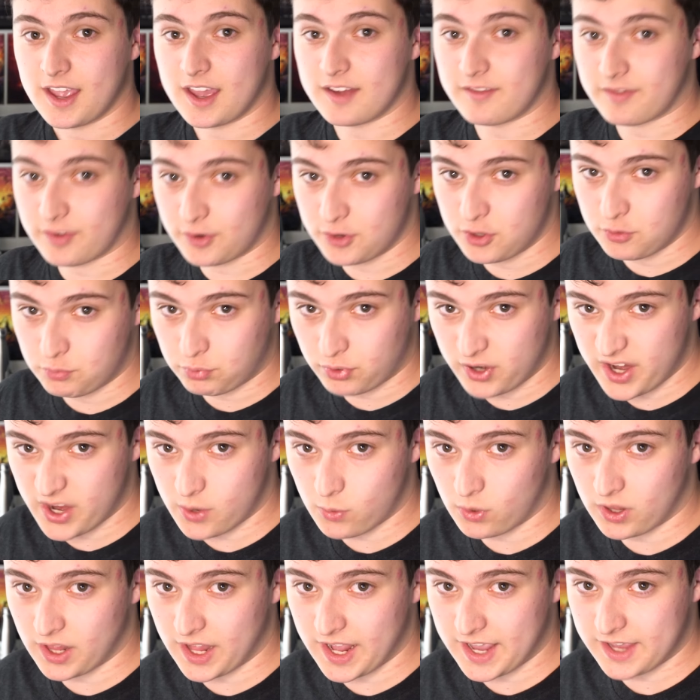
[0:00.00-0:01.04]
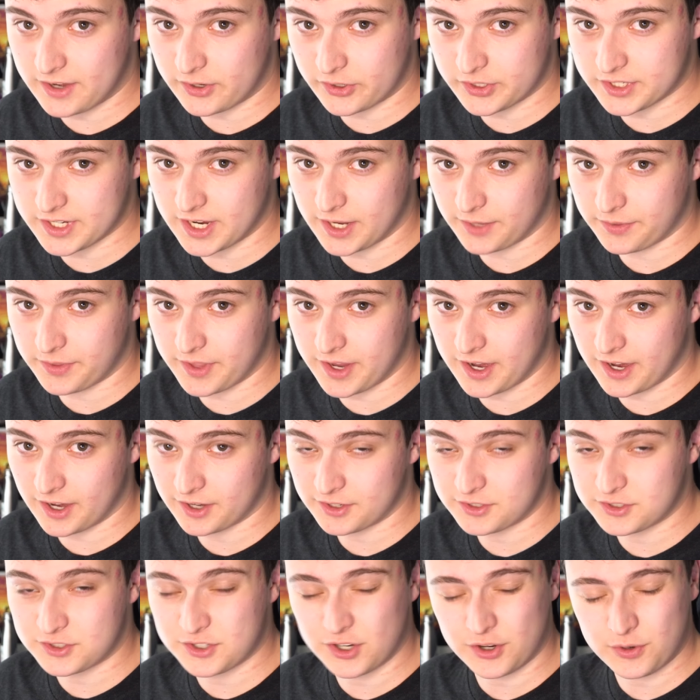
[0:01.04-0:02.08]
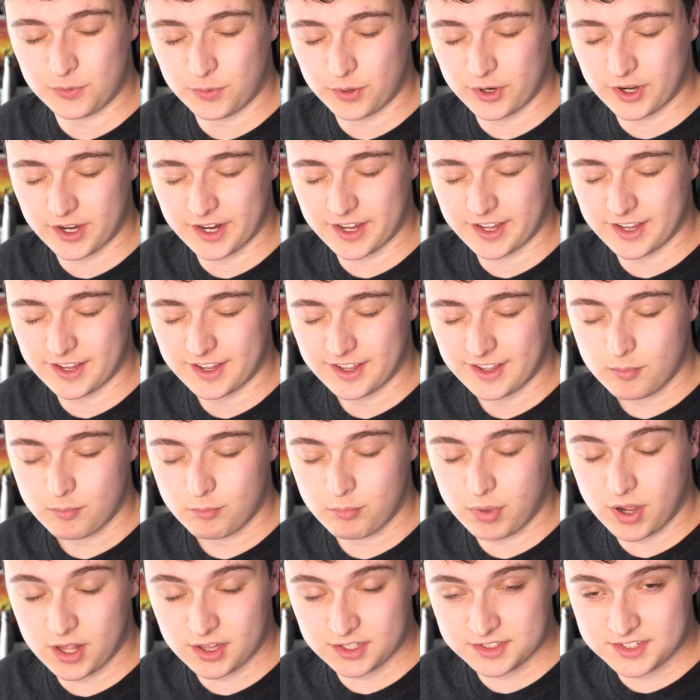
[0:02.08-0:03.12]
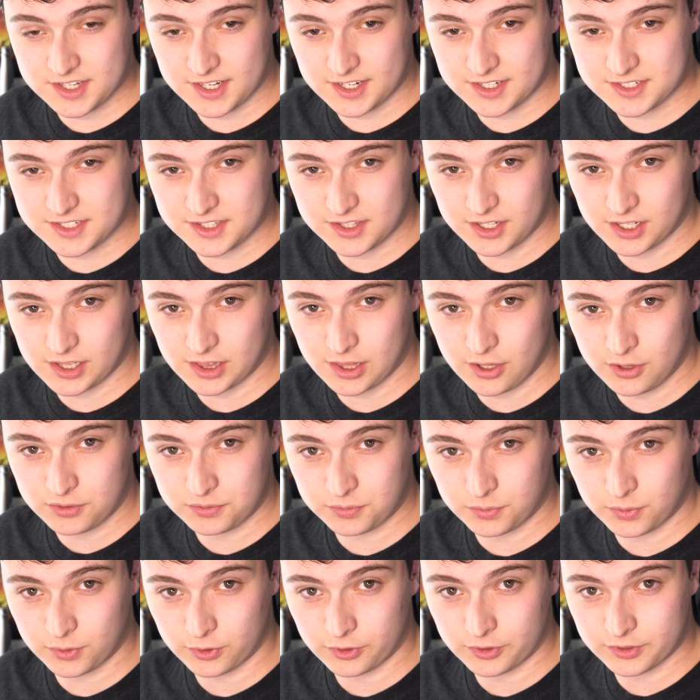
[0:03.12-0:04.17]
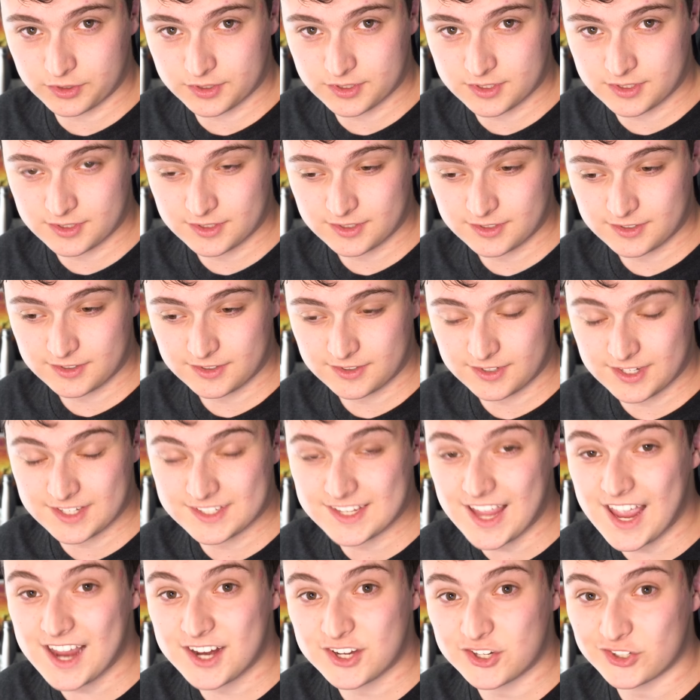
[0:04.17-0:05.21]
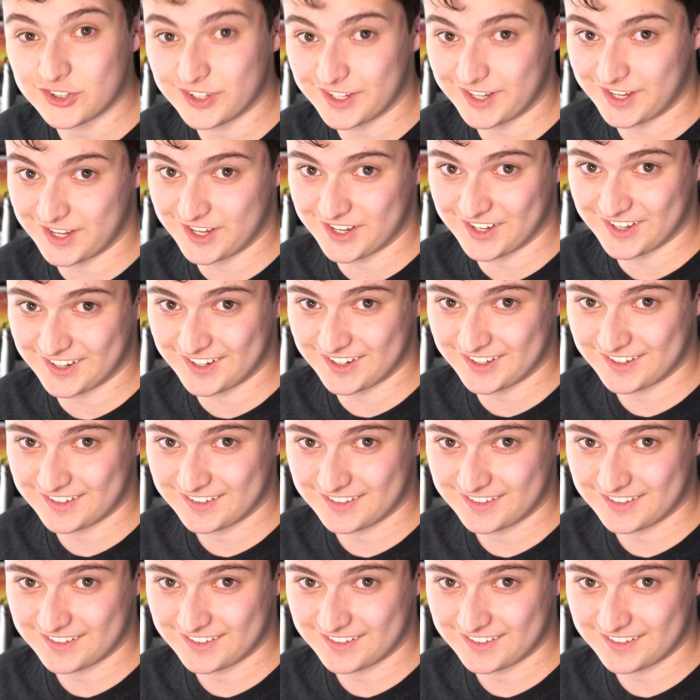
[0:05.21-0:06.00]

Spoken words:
And for you prequel haters out there, don't worry. Politics in the Clone Wars is actually good.